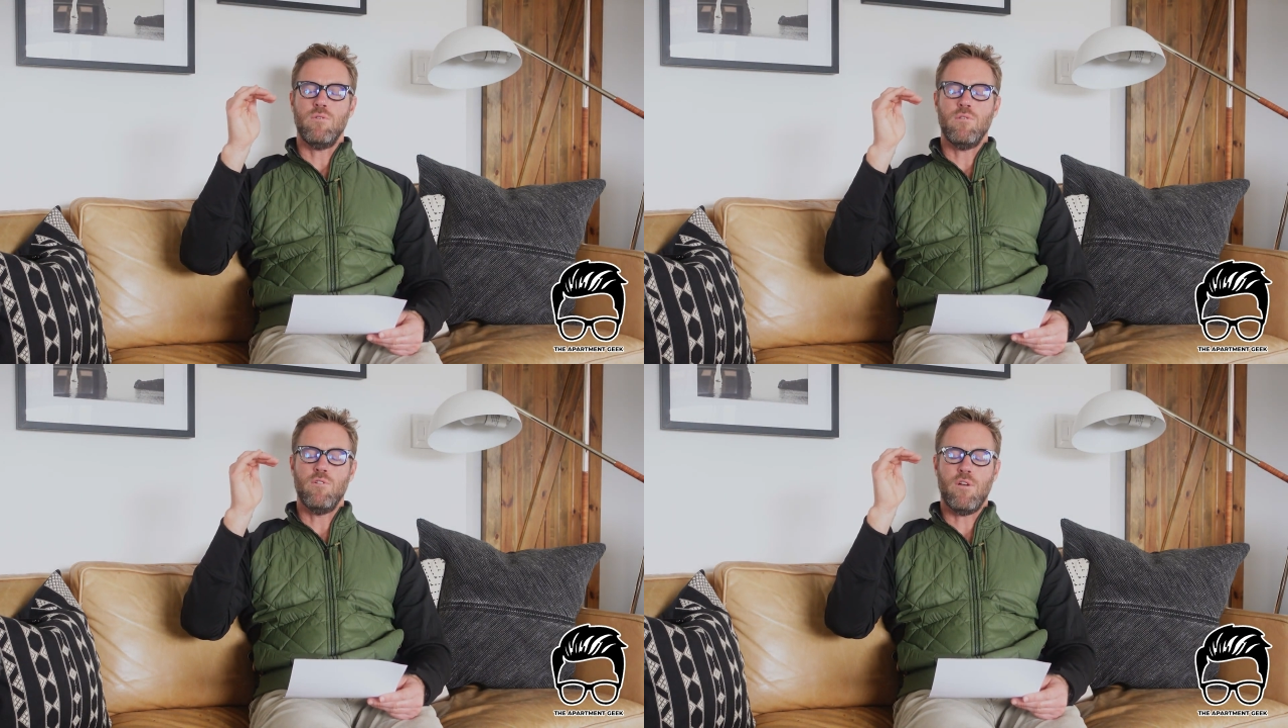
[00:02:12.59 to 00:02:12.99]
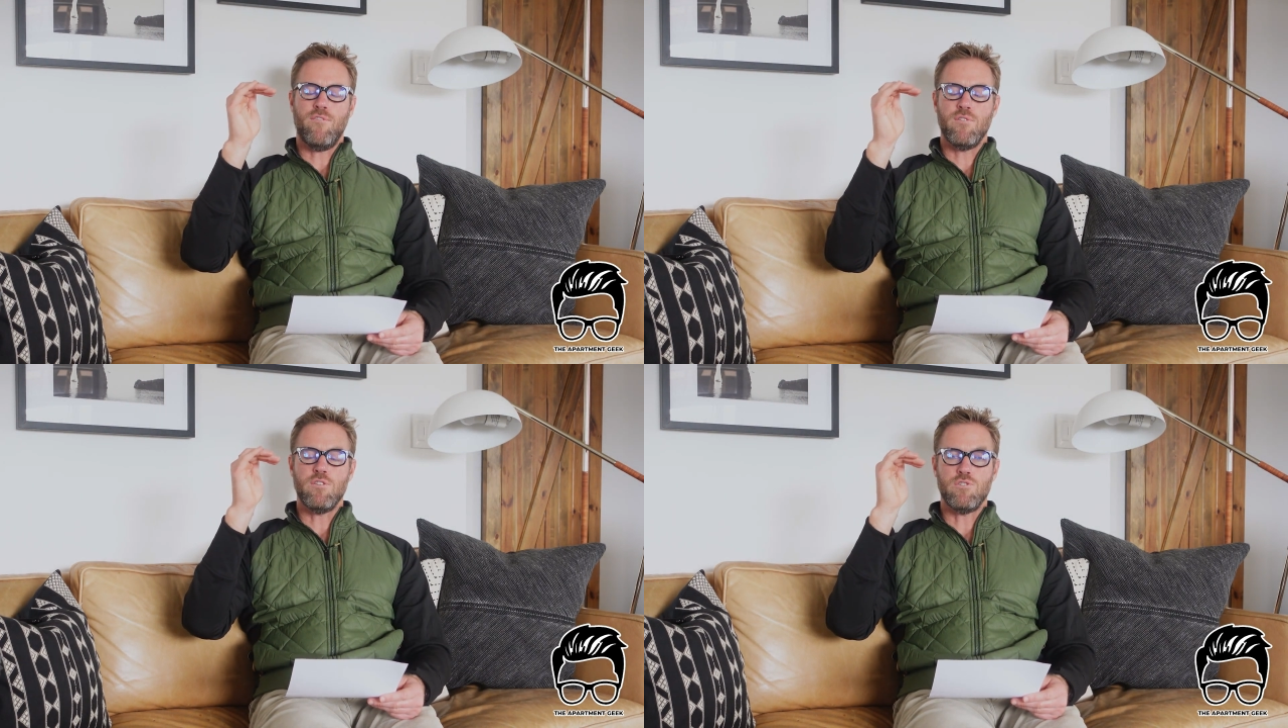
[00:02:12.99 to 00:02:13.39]
look
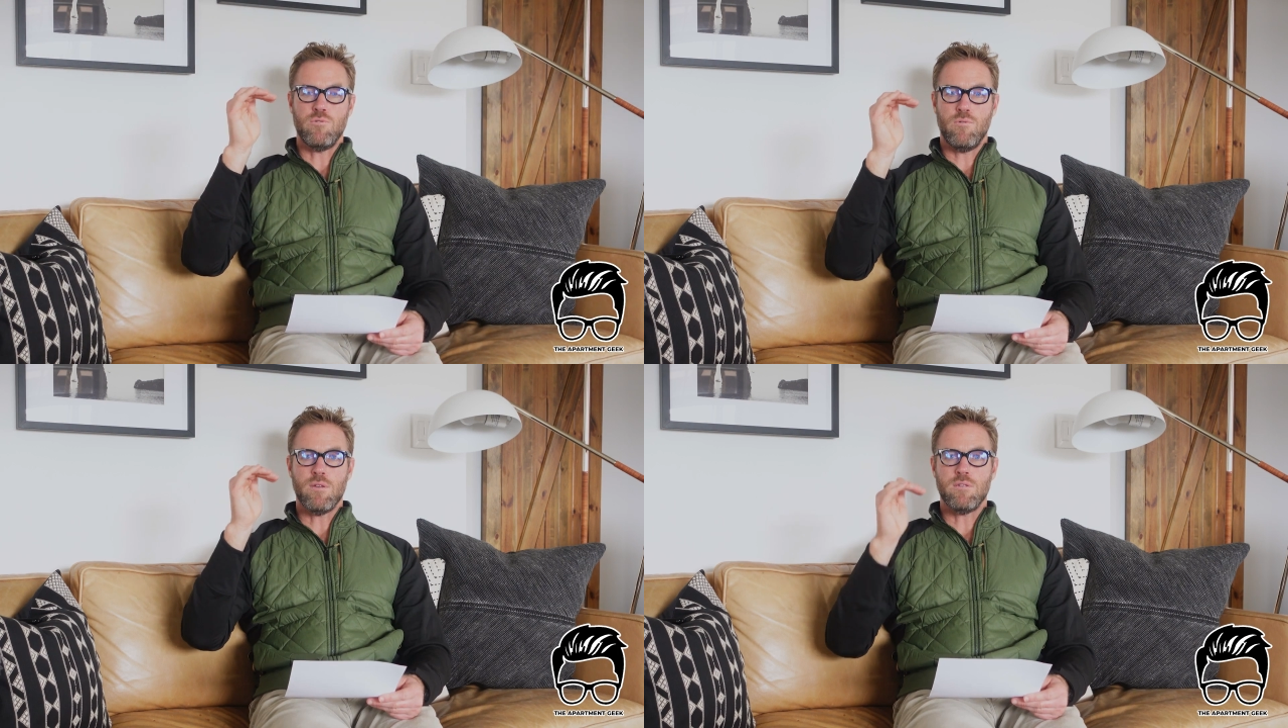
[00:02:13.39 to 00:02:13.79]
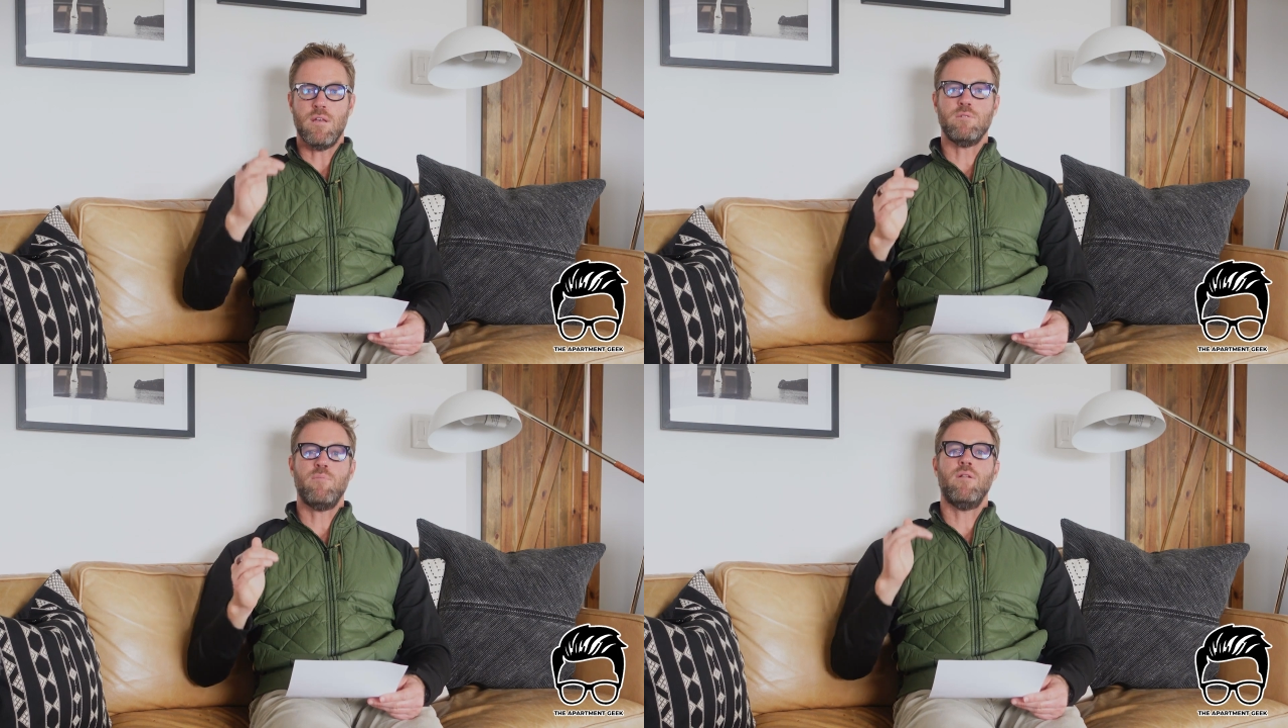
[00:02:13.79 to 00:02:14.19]
for the sewer
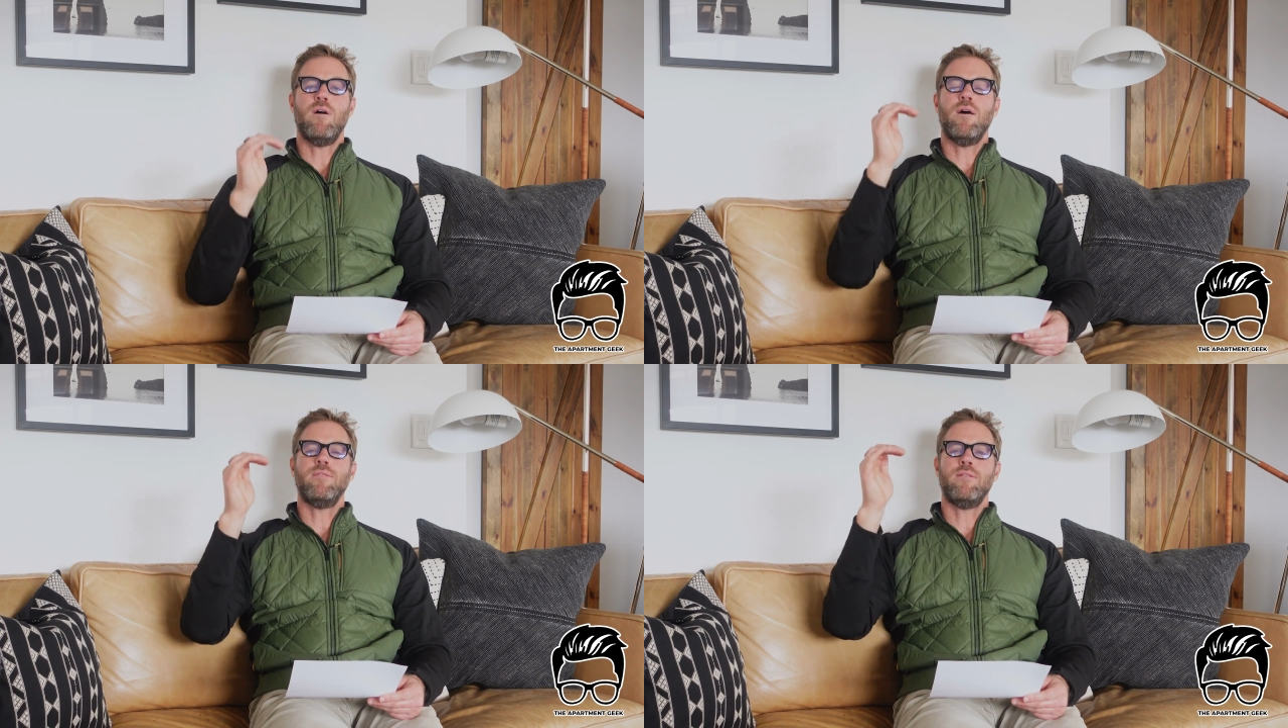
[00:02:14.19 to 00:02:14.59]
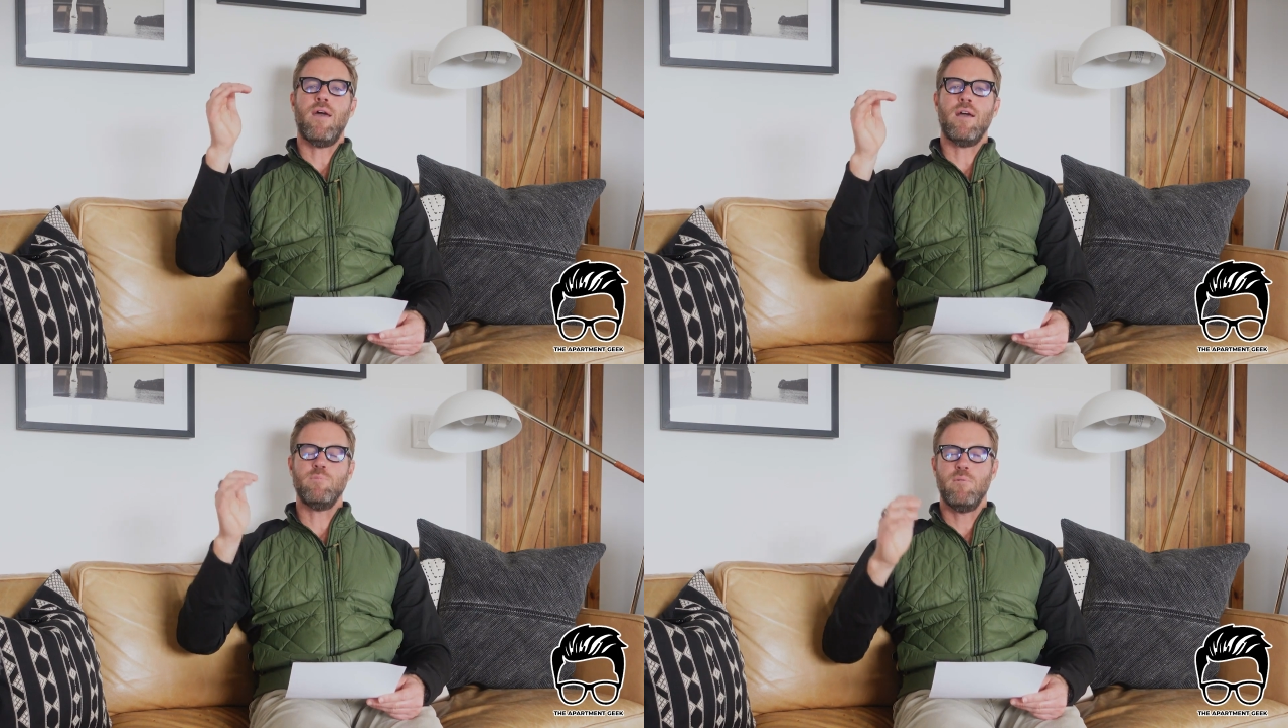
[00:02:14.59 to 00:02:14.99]
assessment on the
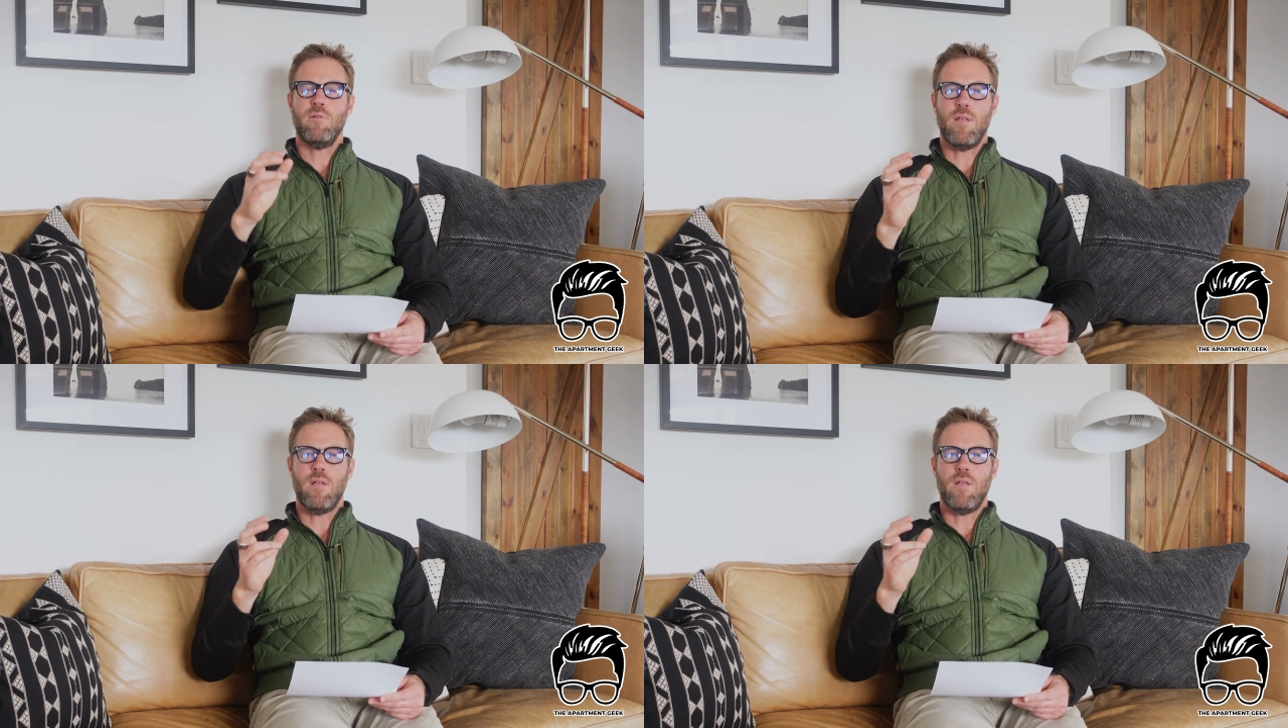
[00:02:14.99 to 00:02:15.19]
tax bill.